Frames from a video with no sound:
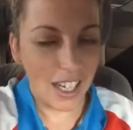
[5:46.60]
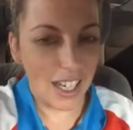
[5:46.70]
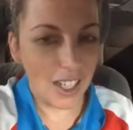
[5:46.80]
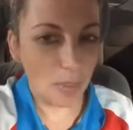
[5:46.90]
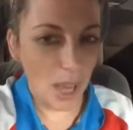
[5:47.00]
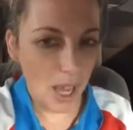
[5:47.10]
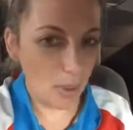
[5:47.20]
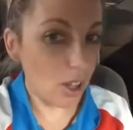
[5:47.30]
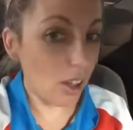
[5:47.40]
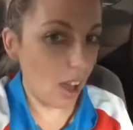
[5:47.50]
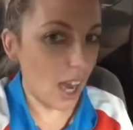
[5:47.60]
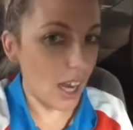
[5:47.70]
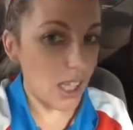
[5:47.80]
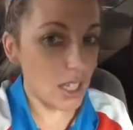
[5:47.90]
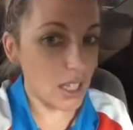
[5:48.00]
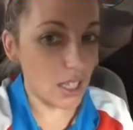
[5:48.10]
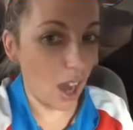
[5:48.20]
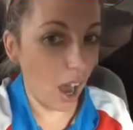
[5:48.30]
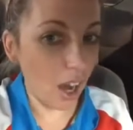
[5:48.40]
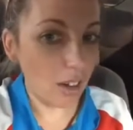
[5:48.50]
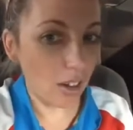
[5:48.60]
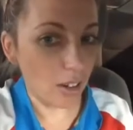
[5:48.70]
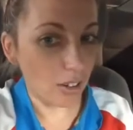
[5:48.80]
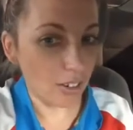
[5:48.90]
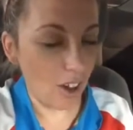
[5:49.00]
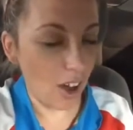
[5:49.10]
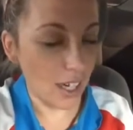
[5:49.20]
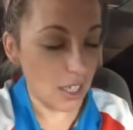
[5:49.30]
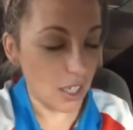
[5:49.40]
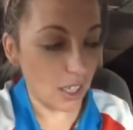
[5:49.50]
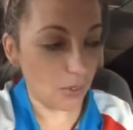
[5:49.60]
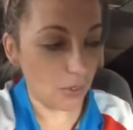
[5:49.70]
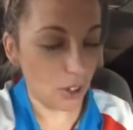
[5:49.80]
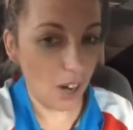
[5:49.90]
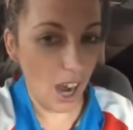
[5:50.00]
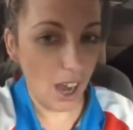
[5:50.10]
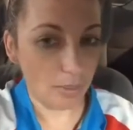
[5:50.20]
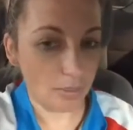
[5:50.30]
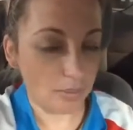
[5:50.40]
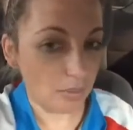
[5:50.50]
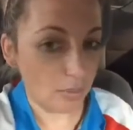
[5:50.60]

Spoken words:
if people are like stuck on an idea for,